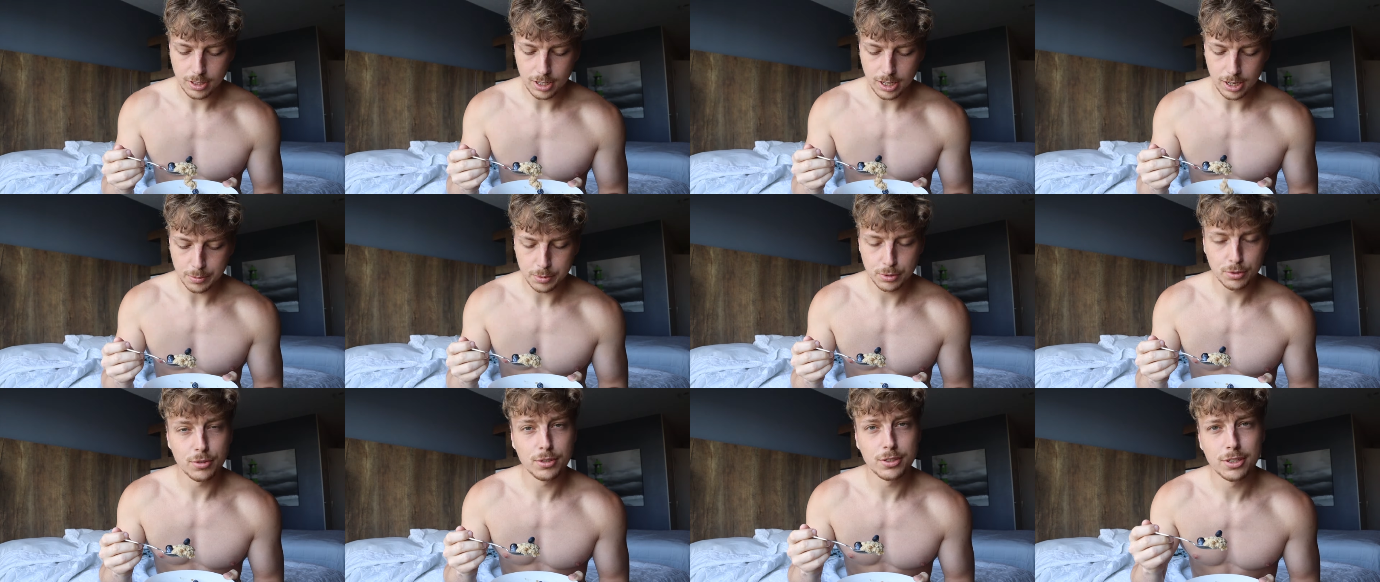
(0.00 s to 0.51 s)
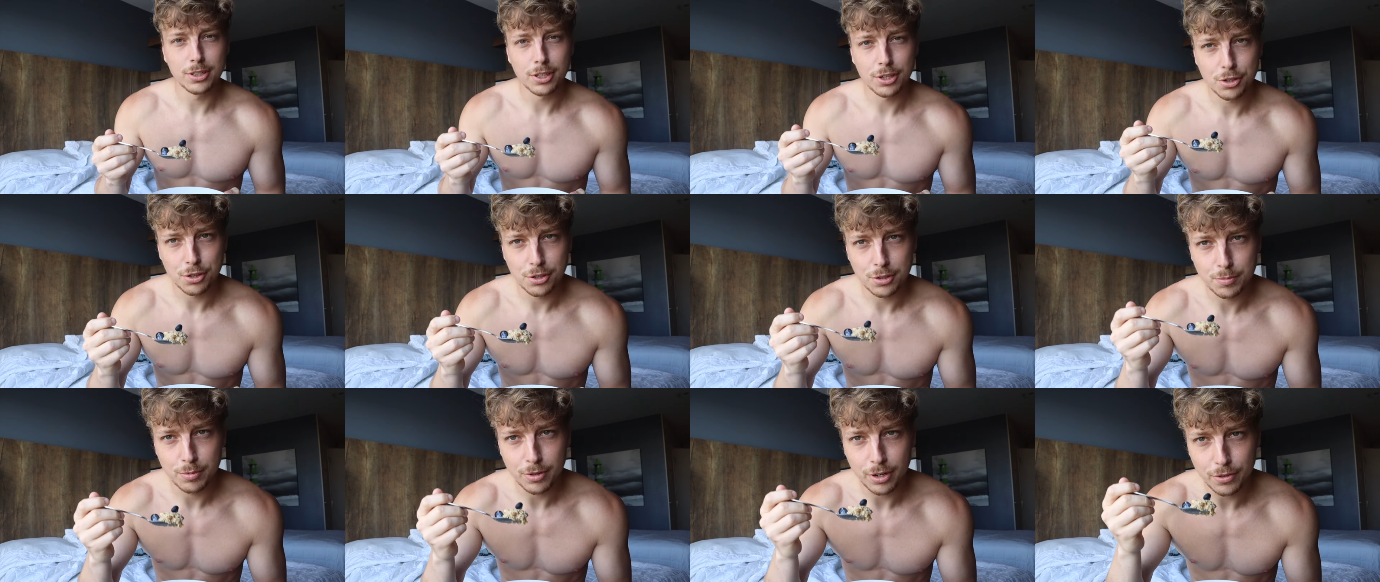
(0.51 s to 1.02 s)
Absolutely
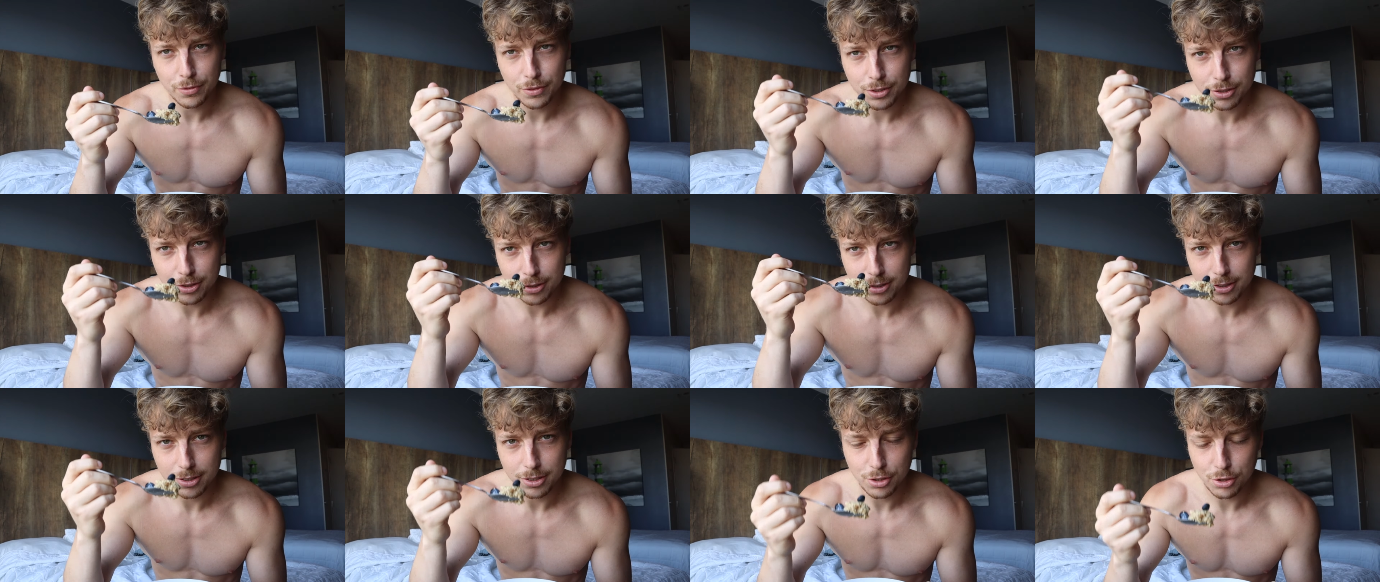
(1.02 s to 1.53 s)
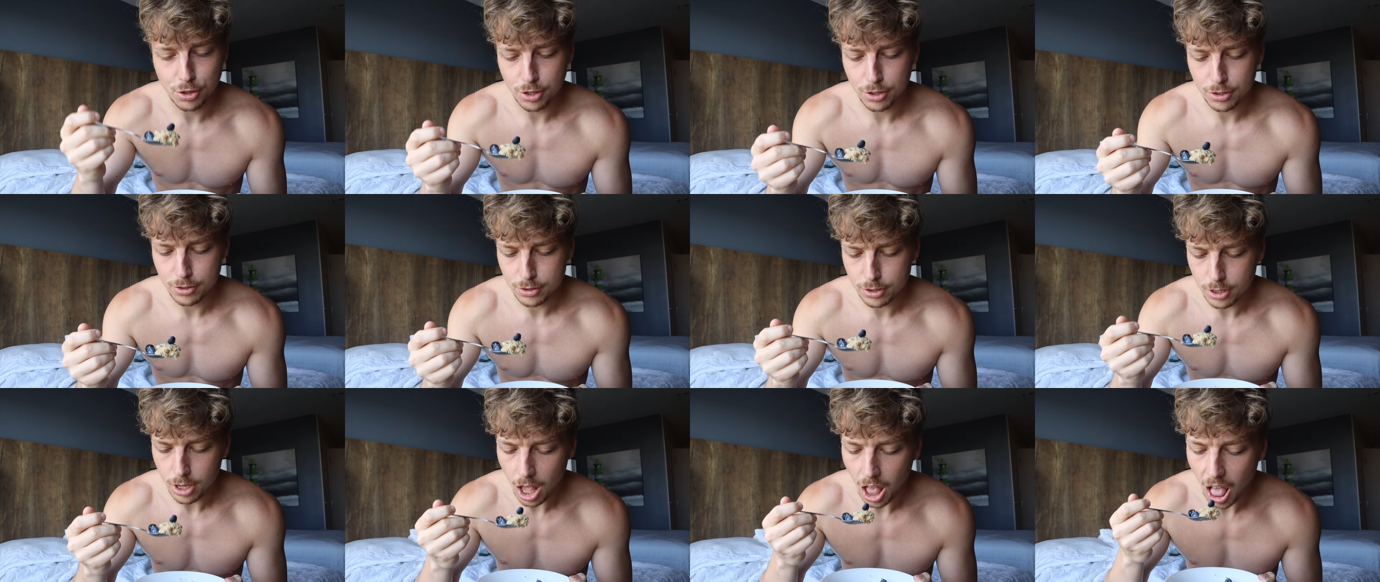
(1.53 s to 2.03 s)
delicious breakfast.
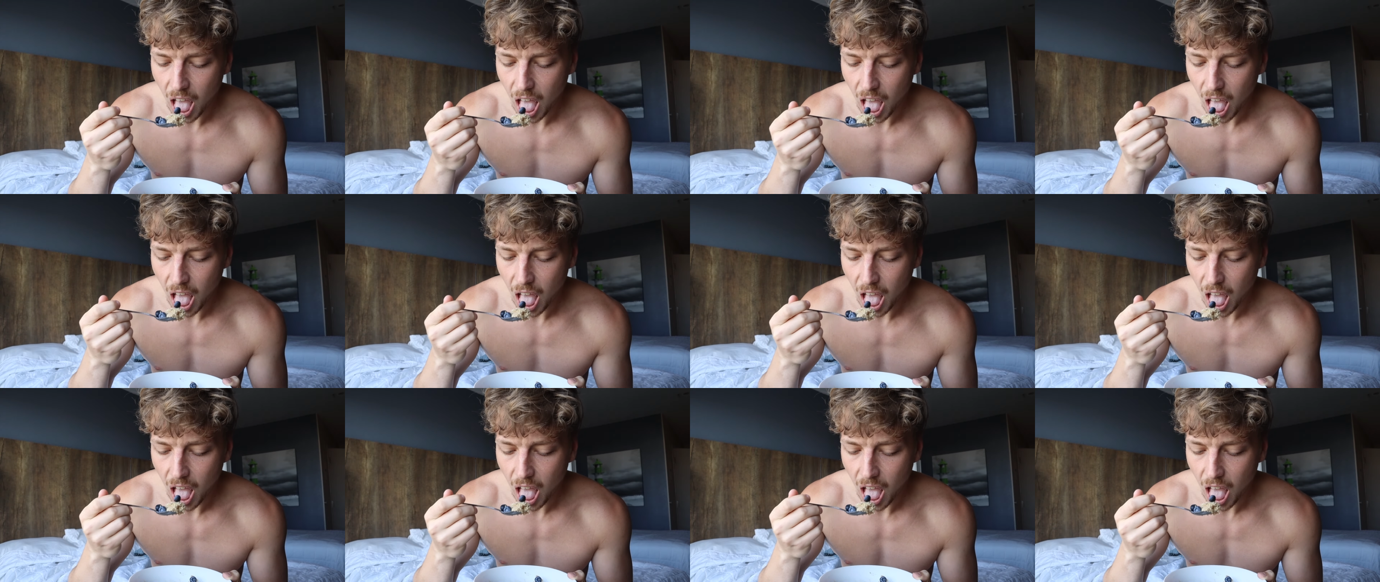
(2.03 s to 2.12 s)
Cheers.